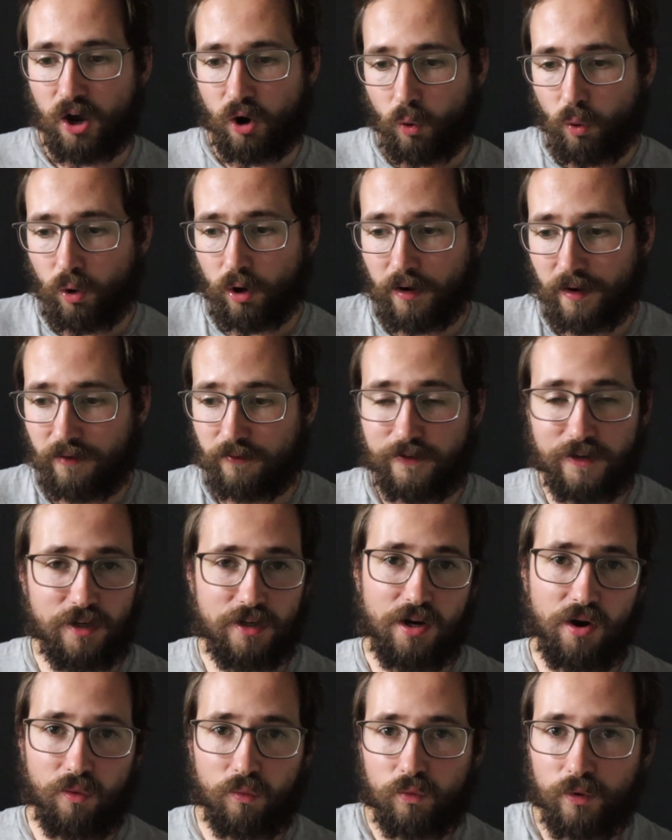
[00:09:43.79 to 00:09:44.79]
Or if you
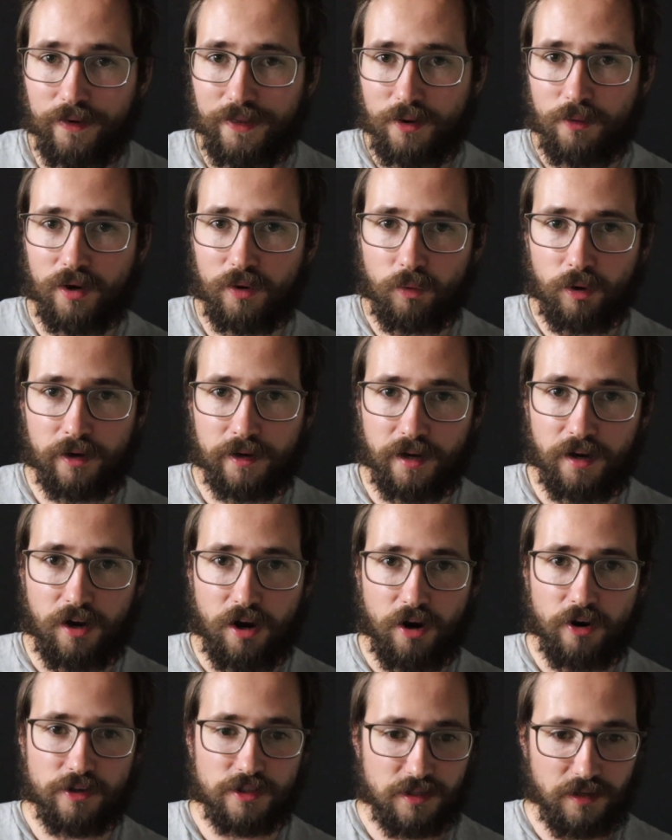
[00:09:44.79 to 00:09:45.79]
don't really want to work on
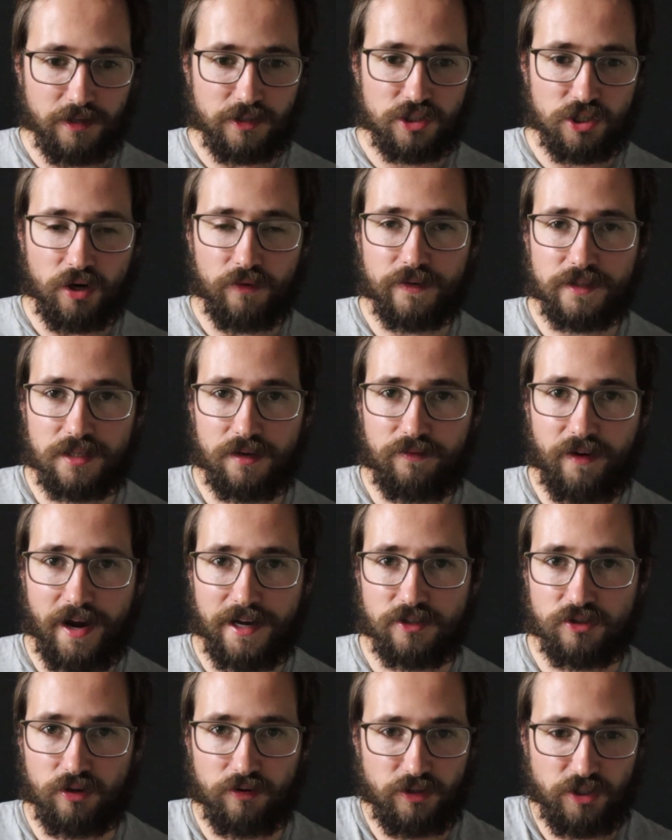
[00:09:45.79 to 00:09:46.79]
cars, service
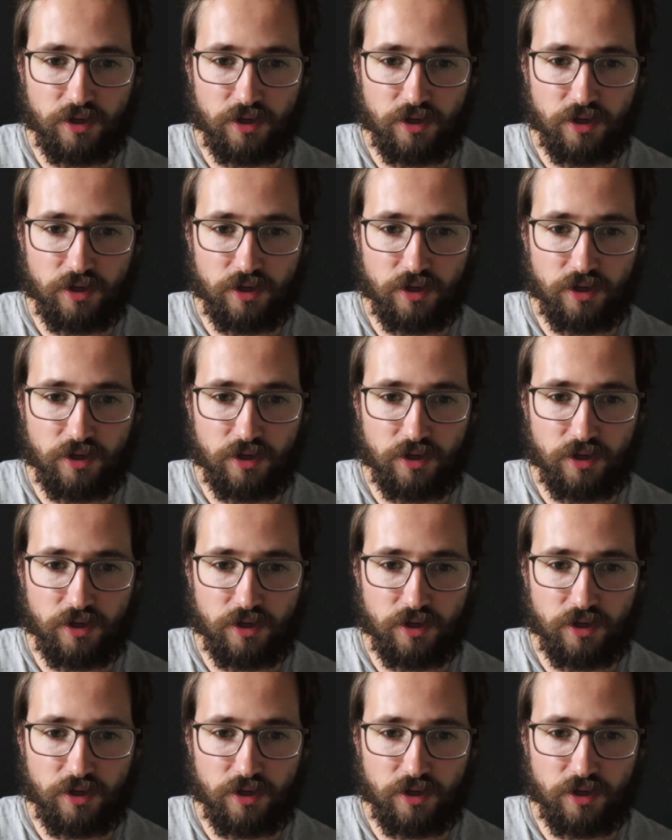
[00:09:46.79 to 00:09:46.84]
advisor.